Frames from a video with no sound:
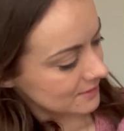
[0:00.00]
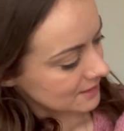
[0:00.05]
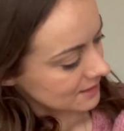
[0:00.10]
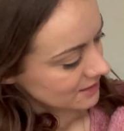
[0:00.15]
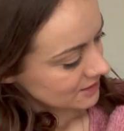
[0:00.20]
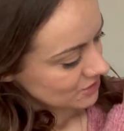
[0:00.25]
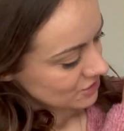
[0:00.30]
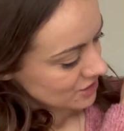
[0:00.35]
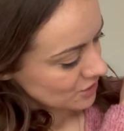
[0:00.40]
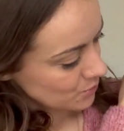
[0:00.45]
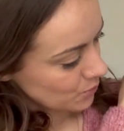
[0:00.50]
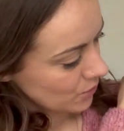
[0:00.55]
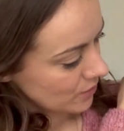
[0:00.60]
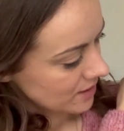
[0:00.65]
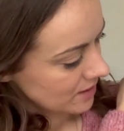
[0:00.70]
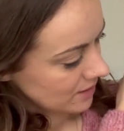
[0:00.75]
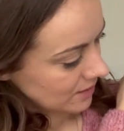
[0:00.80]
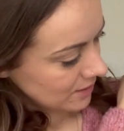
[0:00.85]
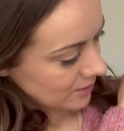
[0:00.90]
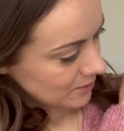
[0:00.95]
She's worn
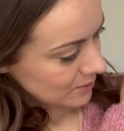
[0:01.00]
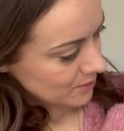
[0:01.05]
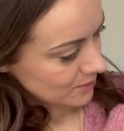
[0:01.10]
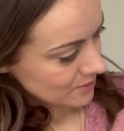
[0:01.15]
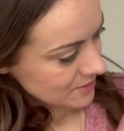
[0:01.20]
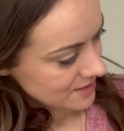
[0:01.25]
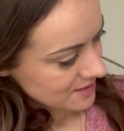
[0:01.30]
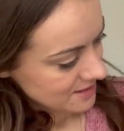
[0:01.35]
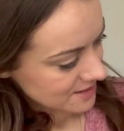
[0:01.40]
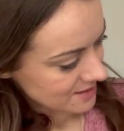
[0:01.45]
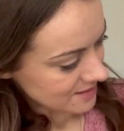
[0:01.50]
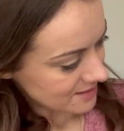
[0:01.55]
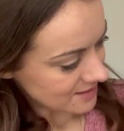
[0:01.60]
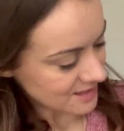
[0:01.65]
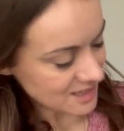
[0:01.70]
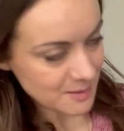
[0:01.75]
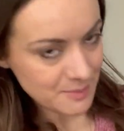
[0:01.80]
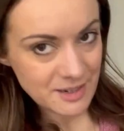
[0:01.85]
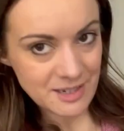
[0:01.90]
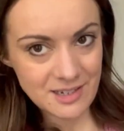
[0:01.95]
it loads.
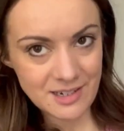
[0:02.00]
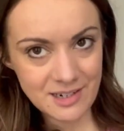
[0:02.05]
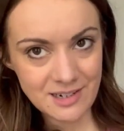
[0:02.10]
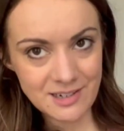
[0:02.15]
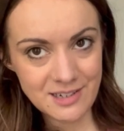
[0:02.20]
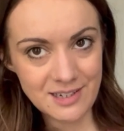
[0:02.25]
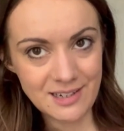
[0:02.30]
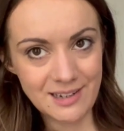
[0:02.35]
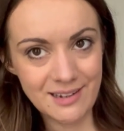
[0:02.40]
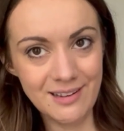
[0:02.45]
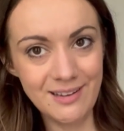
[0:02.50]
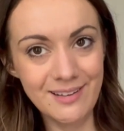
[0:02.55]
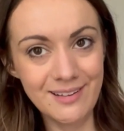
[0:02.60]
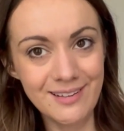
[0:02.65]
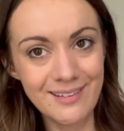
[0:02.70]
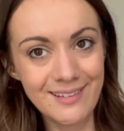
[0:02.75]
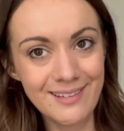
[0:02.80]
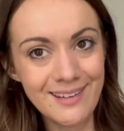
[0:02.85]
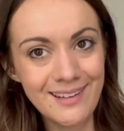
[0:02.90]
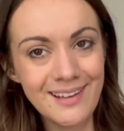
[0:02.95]
It's a bit dirty.
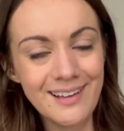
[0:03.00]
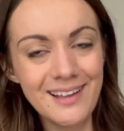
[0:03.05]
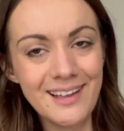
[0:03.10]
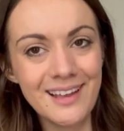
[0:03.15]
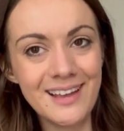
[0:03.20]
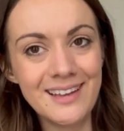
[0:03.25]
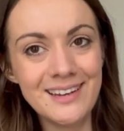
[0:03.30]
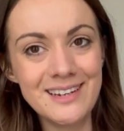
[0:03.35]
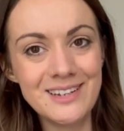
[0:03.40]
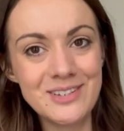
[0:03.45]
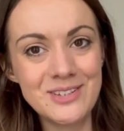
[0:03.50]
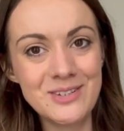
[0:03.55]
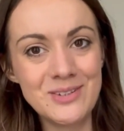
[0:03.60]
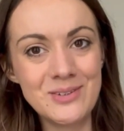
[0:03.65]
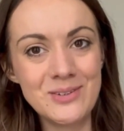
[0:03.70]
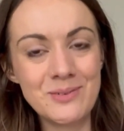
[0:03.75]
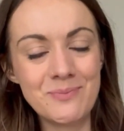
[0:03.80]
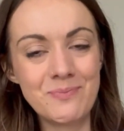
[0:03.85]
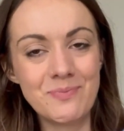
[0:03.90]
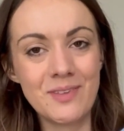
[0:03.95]
I need
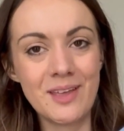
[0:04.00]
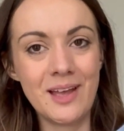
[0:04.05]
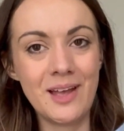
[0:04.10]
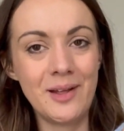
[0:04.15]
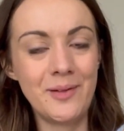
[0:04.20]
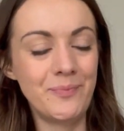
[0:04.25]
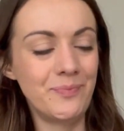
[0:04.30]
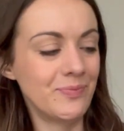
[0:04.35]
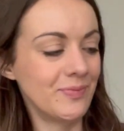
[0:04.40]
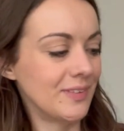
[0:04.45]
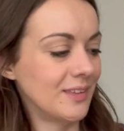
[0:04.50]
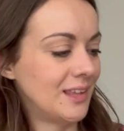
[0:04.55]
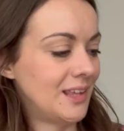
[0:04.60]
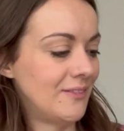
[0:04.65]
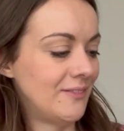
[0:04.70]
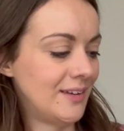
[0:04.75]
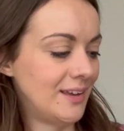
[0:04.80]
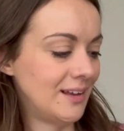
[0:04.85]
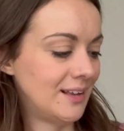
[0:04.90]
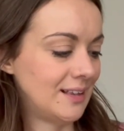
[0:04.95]
to
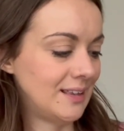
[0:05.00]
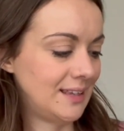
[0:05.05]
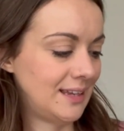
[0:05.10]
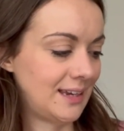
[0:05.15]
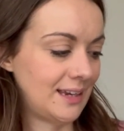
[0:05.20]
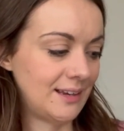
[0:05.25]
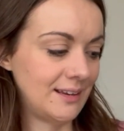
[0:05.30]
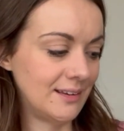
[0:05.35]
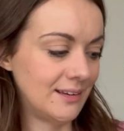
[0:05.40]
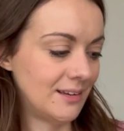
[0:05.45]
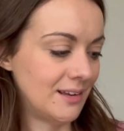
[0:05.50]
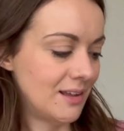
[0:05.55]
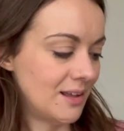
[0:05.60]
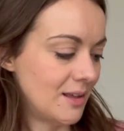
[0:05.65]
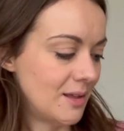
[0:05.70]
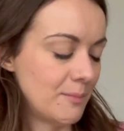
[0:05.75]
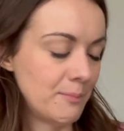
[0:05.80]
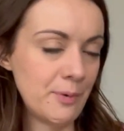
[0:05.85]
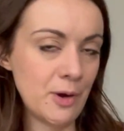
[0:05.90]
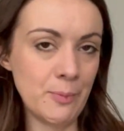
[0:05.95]
give it a clean,
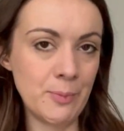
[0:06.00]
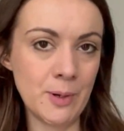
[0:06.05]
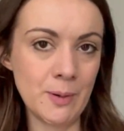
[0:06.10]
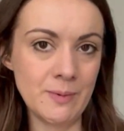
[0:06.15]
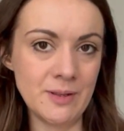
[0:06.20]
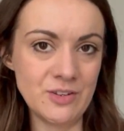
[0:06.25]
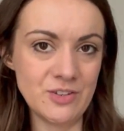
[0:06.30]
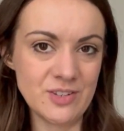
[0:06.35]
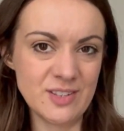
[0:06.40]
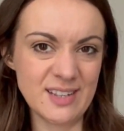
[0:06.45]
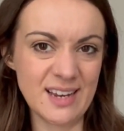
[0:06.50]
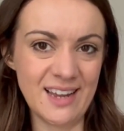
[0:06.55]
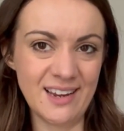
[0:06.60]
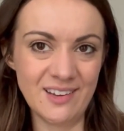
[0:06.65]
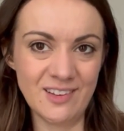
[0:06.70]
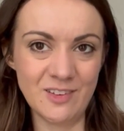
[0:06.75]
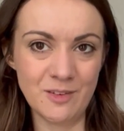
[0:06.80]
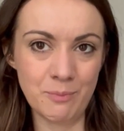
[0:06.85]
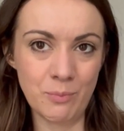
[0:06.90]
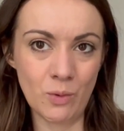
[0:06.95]
but I'll probably just like
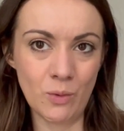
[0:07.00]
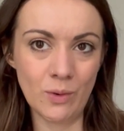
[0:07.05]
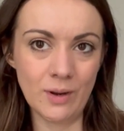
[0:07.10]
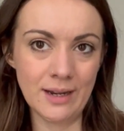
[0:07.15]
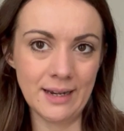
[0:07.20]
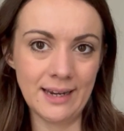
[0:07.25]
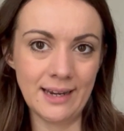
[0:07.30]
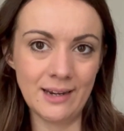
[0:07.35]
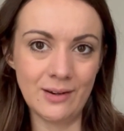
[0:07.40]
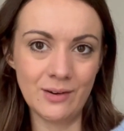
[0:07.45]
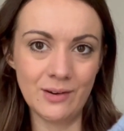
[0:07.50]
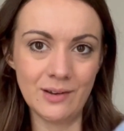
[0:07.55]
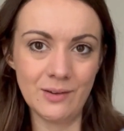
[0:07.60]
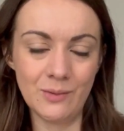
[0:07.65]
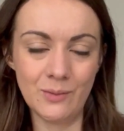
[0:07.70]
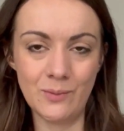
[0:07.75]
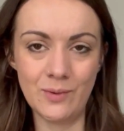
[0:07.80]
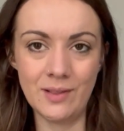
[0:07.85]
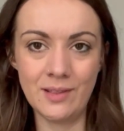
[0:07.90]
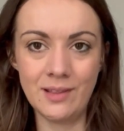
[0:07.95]
spot clean
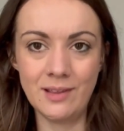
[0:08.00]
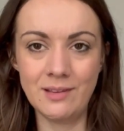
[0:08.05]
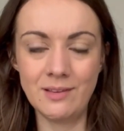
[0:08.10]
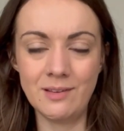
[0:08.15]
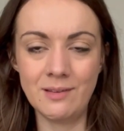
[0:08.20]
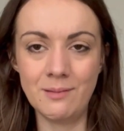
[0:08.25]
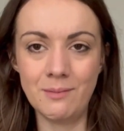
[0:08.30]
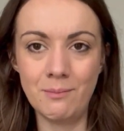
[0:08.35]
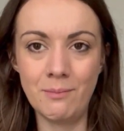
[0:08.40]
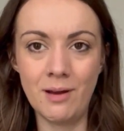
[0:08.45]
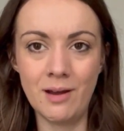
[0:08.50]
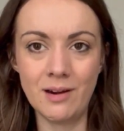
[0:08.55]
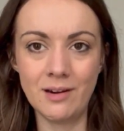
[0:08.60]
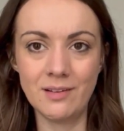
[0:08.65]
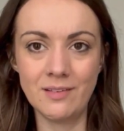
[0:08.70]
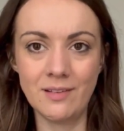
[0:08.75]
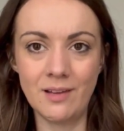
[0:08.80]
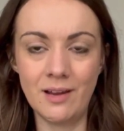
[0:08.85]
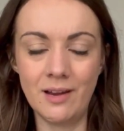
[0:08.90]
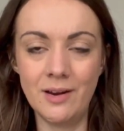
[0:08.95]
where the
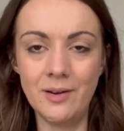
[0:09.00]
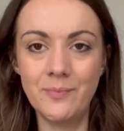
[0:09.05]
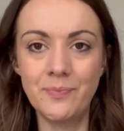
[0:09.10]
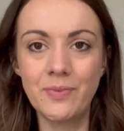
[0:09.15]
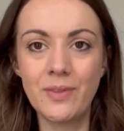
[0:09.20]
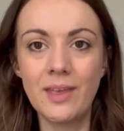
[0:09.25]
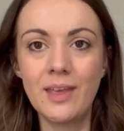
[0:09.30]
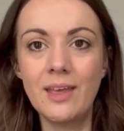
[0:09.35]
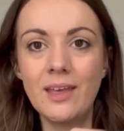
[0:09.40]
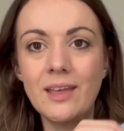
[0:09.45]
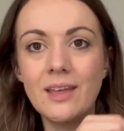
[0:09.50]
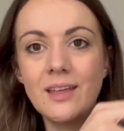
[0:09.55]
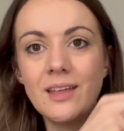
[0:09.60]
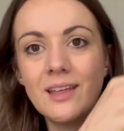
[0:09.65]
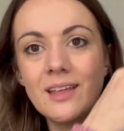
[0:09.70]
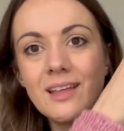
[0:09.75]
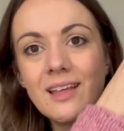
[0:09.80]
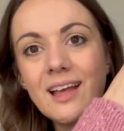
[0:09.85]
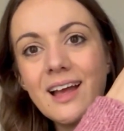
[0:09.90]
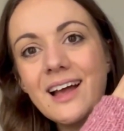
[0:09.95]
marks are.
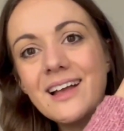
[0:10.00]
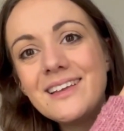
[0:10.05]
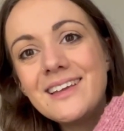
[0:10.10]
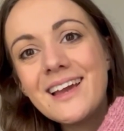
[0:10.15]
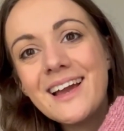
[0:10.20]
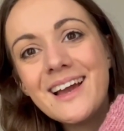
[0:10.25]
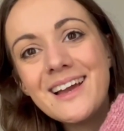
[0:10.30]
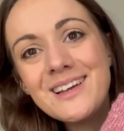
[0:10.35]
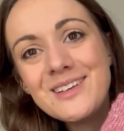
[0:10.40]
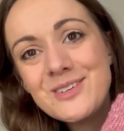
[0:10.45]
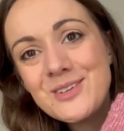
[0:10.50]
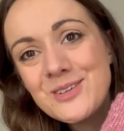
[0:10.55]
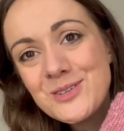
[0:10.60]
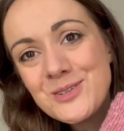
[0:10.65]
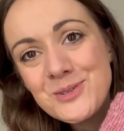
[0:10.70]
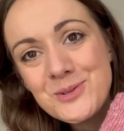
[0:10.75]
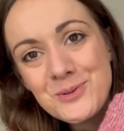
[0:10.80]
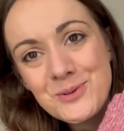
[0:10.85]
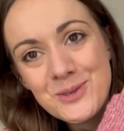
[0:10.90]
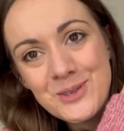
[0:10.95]
And yeah, it's just
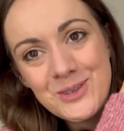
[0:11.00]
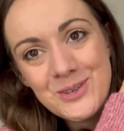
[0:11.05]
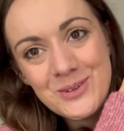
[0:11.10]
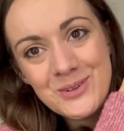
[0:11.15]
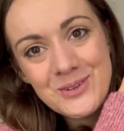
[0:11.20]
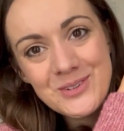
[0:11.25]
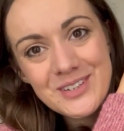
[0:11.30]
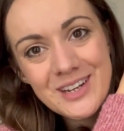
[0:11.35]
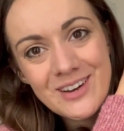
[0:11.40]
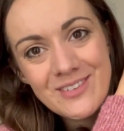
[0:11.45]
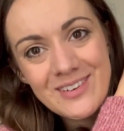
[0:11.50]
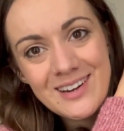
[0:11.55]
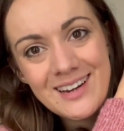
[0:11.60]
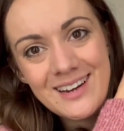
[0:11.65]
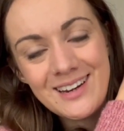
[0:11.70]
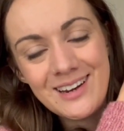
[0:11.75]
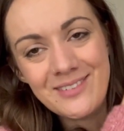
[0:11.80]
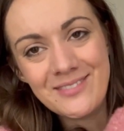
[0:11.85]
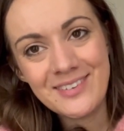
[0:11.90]
so cute. I really love